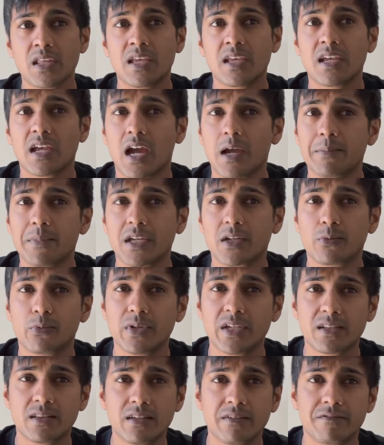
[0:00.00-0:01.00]
I make
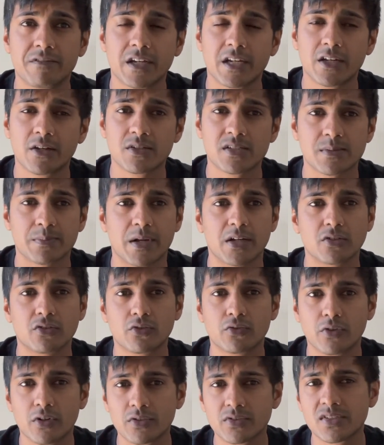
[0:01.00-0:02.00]
weekly videos about
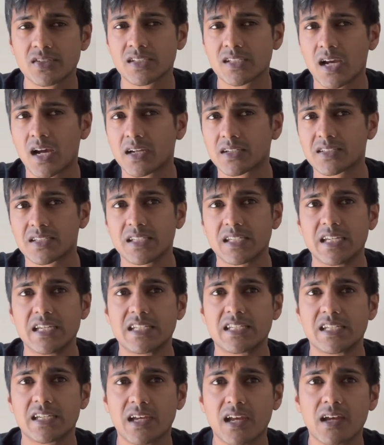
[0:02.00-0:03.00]
growth stocks and
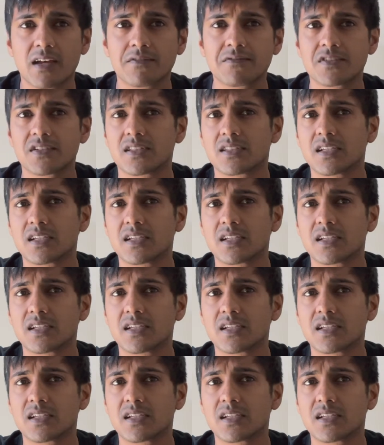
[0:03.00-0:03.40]
ETFs,